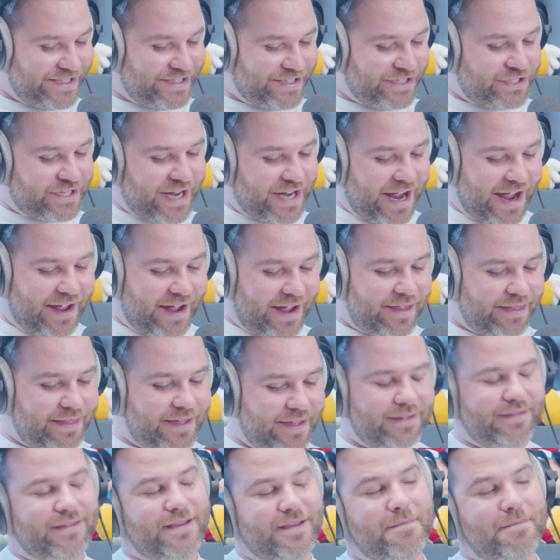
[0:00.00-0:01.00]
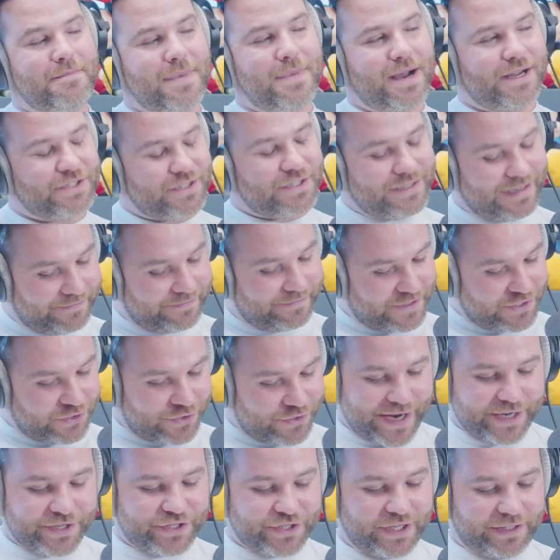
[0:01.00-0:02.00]
to share that the much-loved
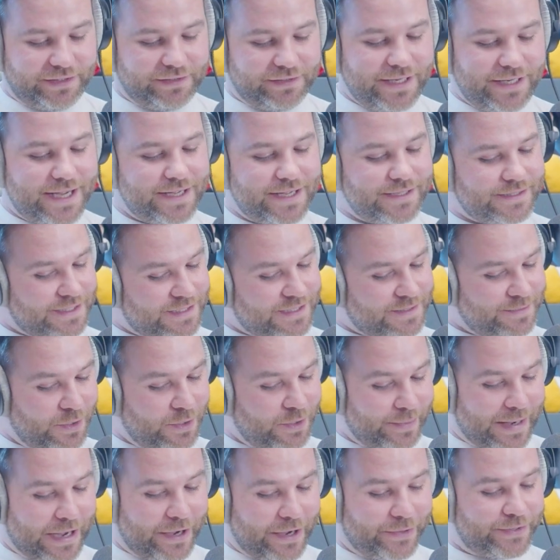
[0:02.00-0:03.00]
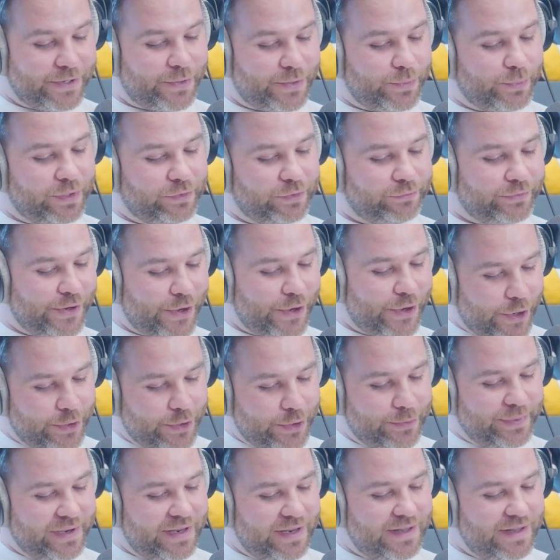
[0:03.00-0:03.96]
attraction, It's a Small World, will reopen